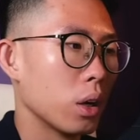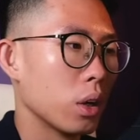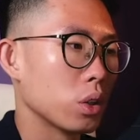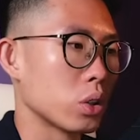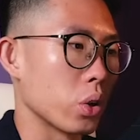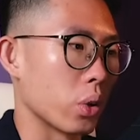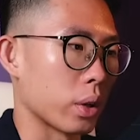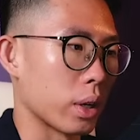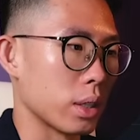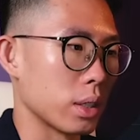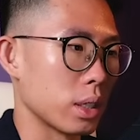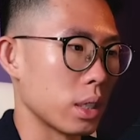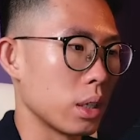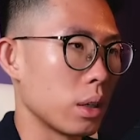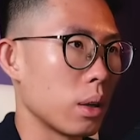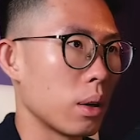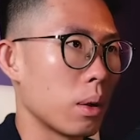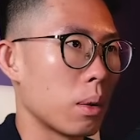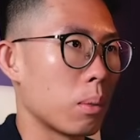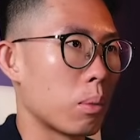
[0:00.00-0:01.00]
So you can
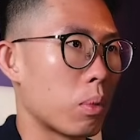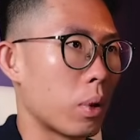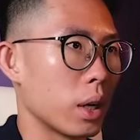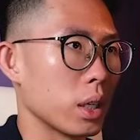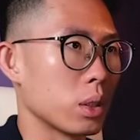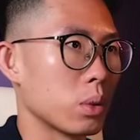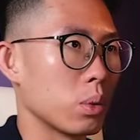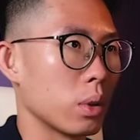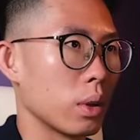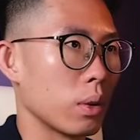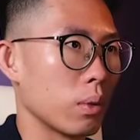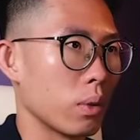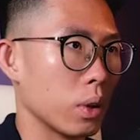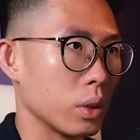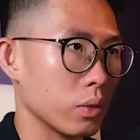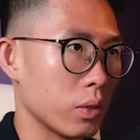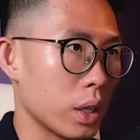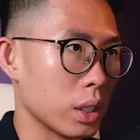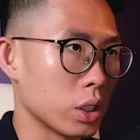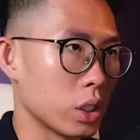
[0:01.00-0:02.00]
see price
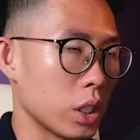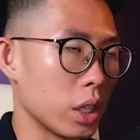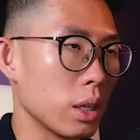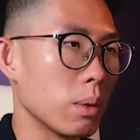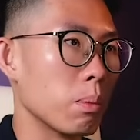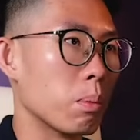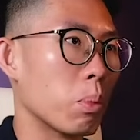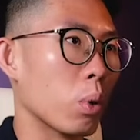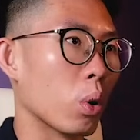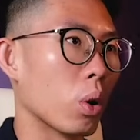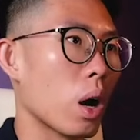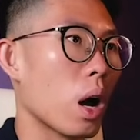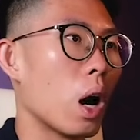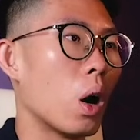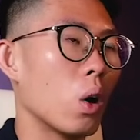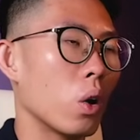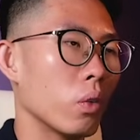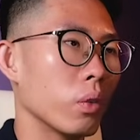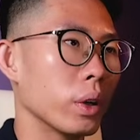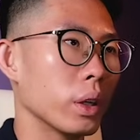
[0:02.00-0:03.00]
eventually broke
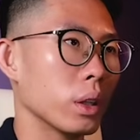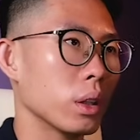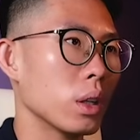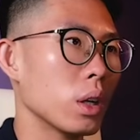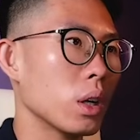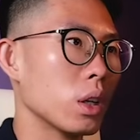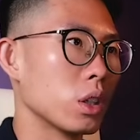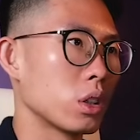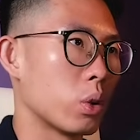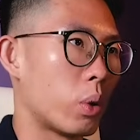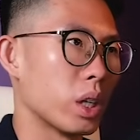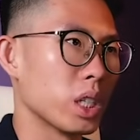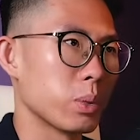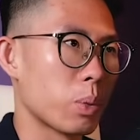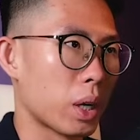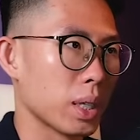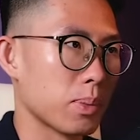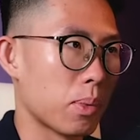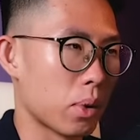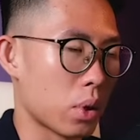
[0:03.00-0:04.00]
out of it. So once
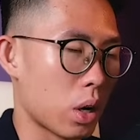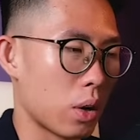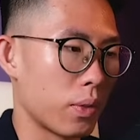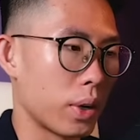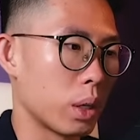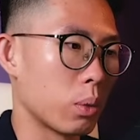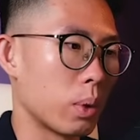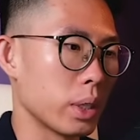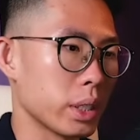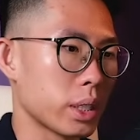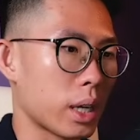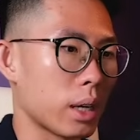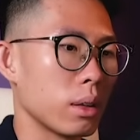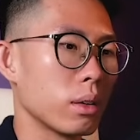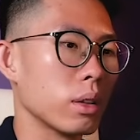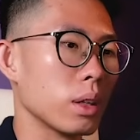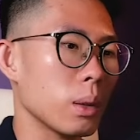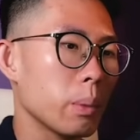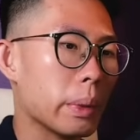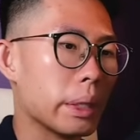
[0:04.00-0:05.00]
price broke out of it, once
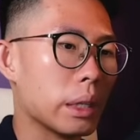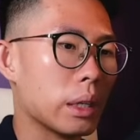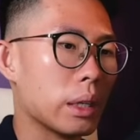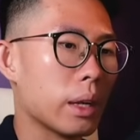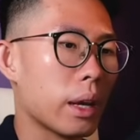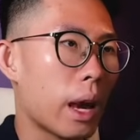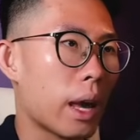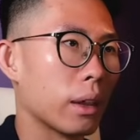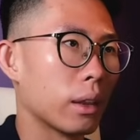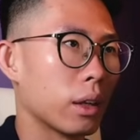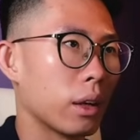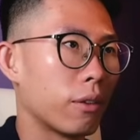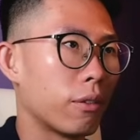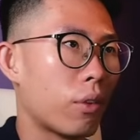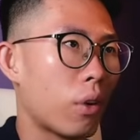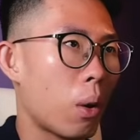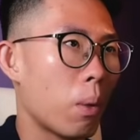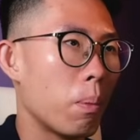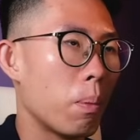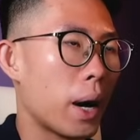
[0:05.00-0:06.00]
again, immediately enter
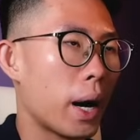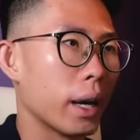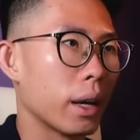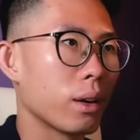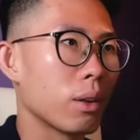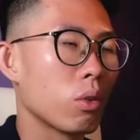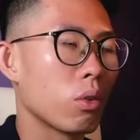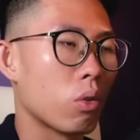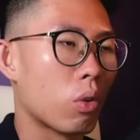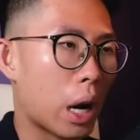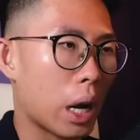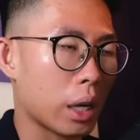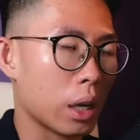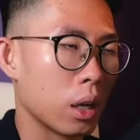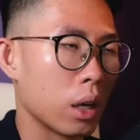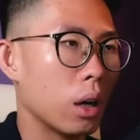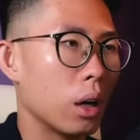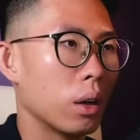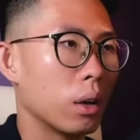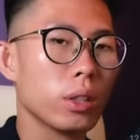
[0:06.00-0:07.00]
for a buy right
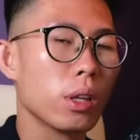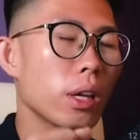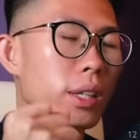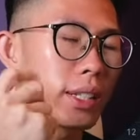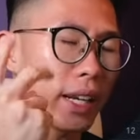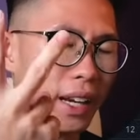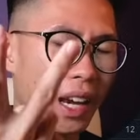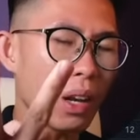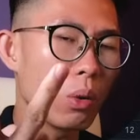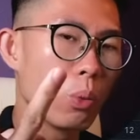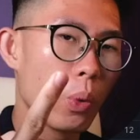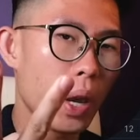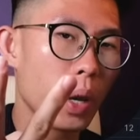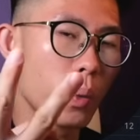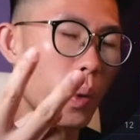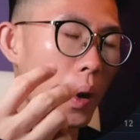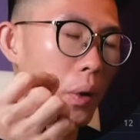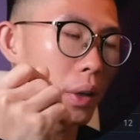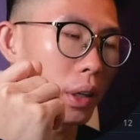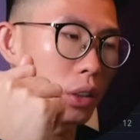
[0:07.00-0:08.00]
here. The second way
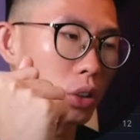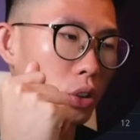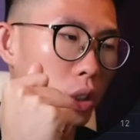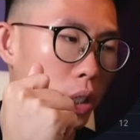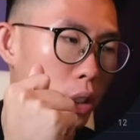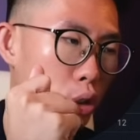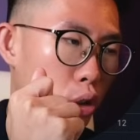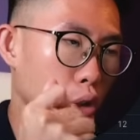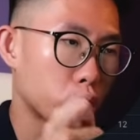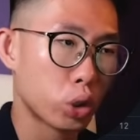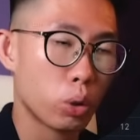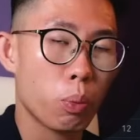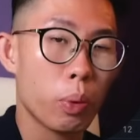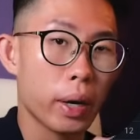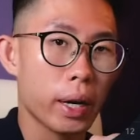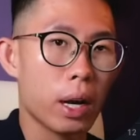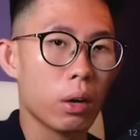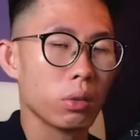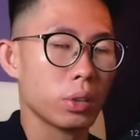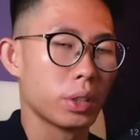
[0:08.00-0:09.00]
where you can trade true
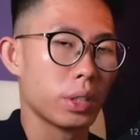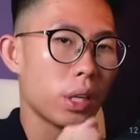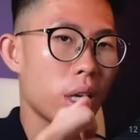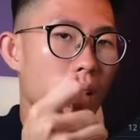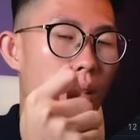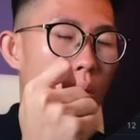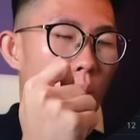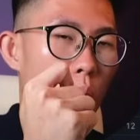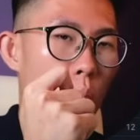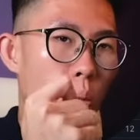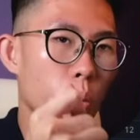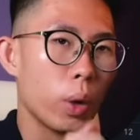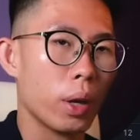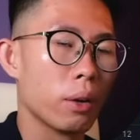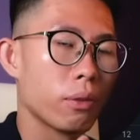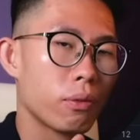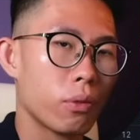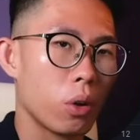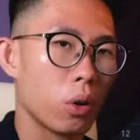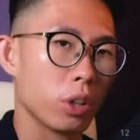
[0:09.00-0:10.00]
breakouts is to
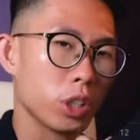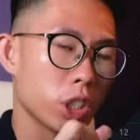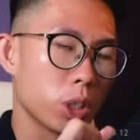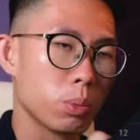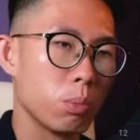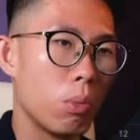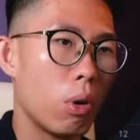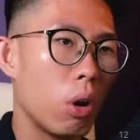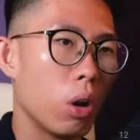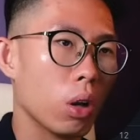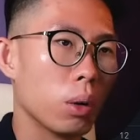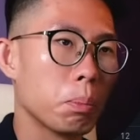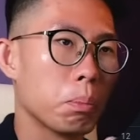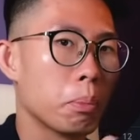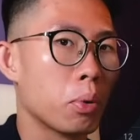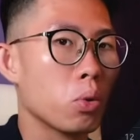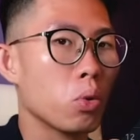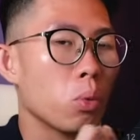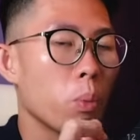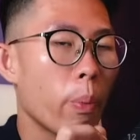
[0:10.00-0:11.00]
wait for small
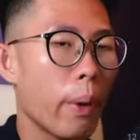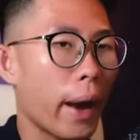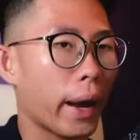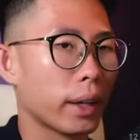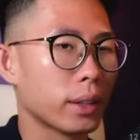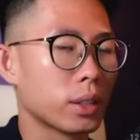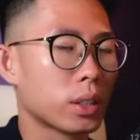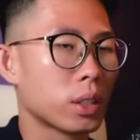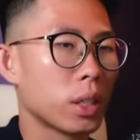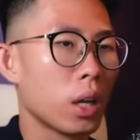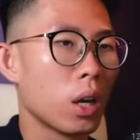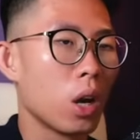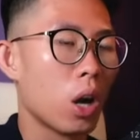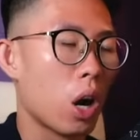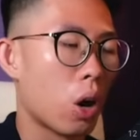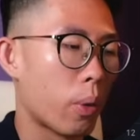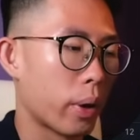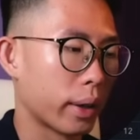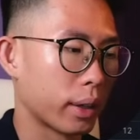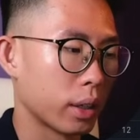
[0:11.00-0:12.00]
pullbacks,
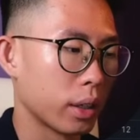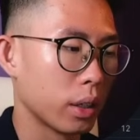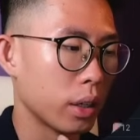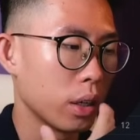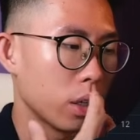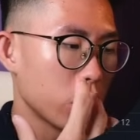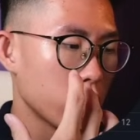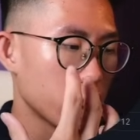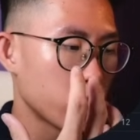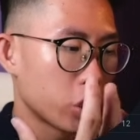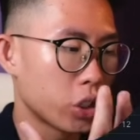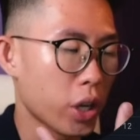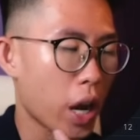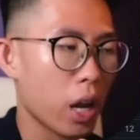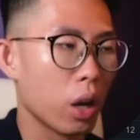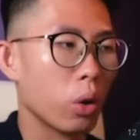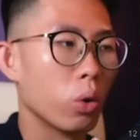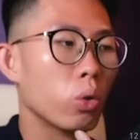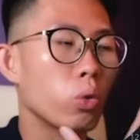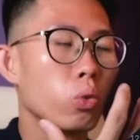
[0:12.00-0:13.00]
or rather
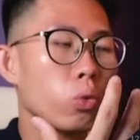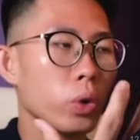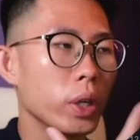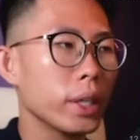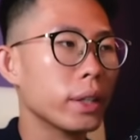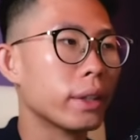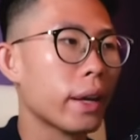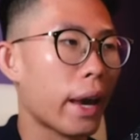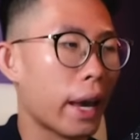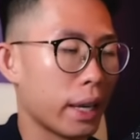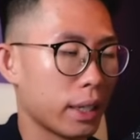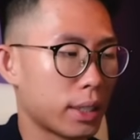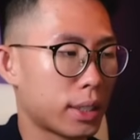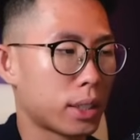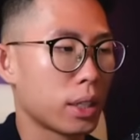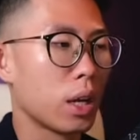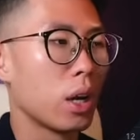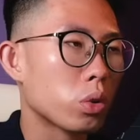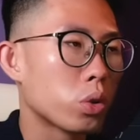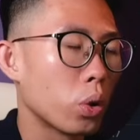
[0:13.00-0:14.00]
shallow
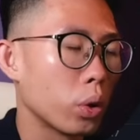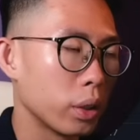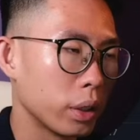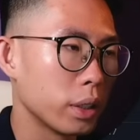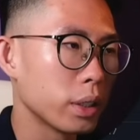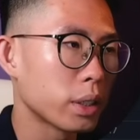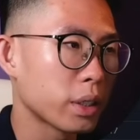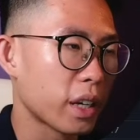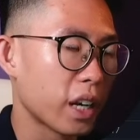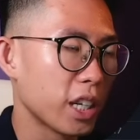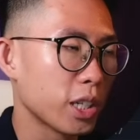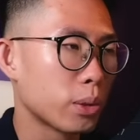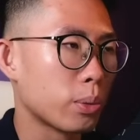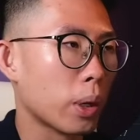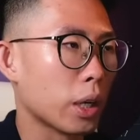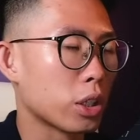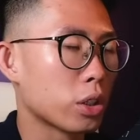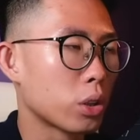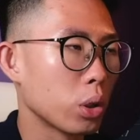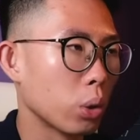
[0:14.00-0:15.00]
retests. So in this case,
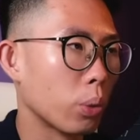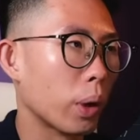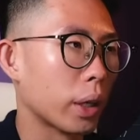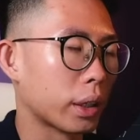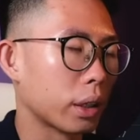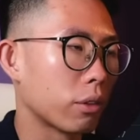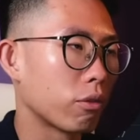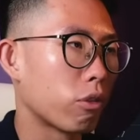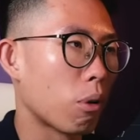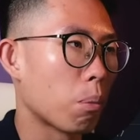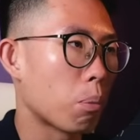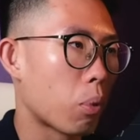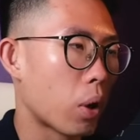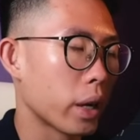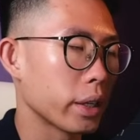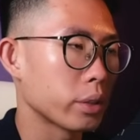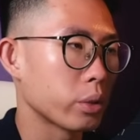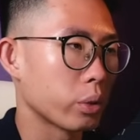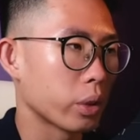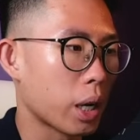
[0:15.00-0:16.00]
we are still waiting for
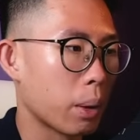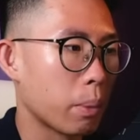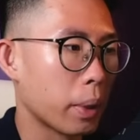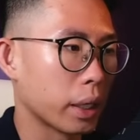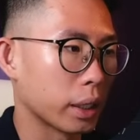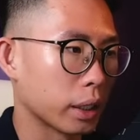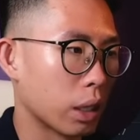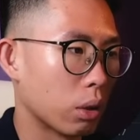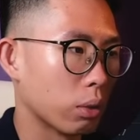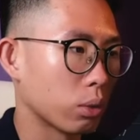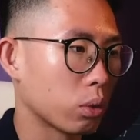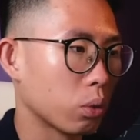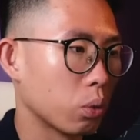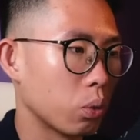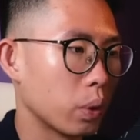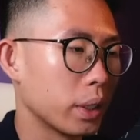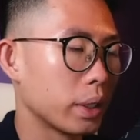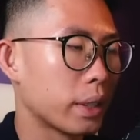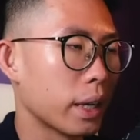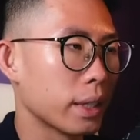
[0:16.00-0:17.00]
price to come back down to
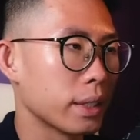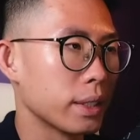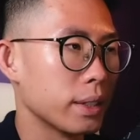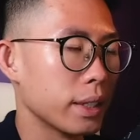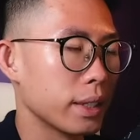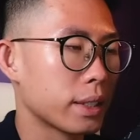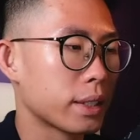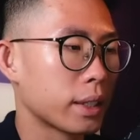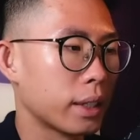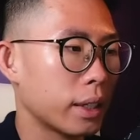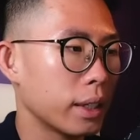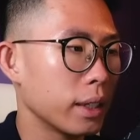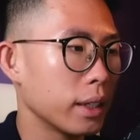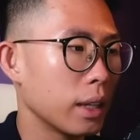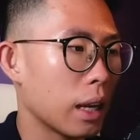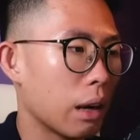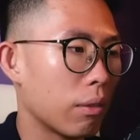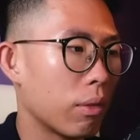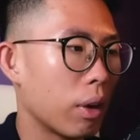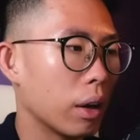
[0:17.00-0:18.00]
retest this key
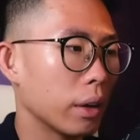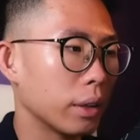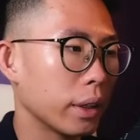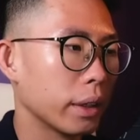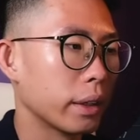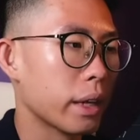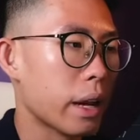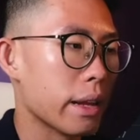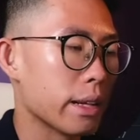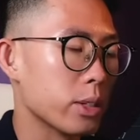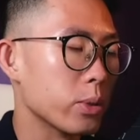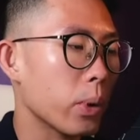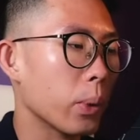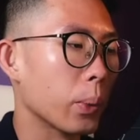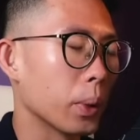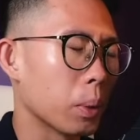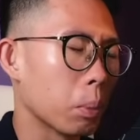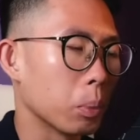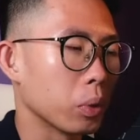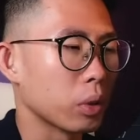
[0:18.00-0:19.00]
level. Then that is when
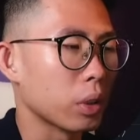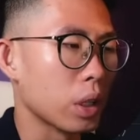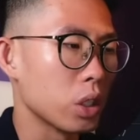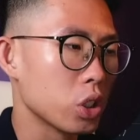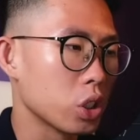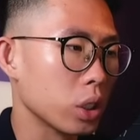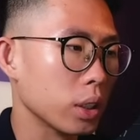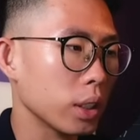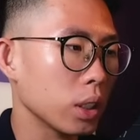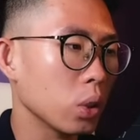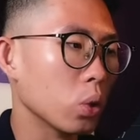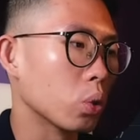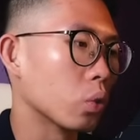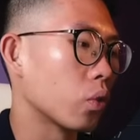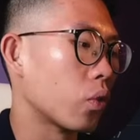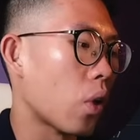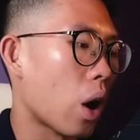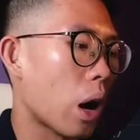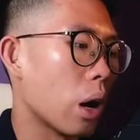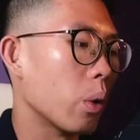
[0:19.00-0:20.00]
we can potentially look
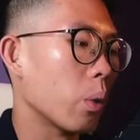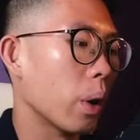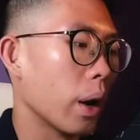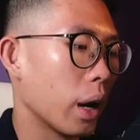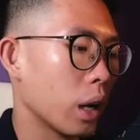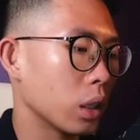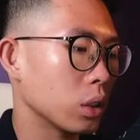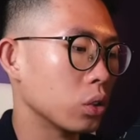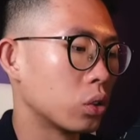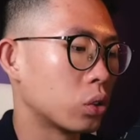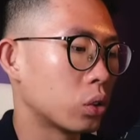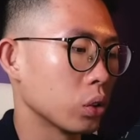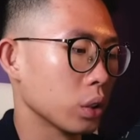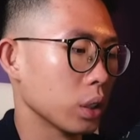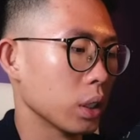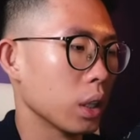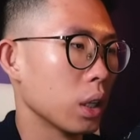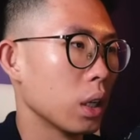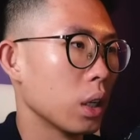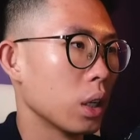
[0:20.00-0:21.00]
for our entry.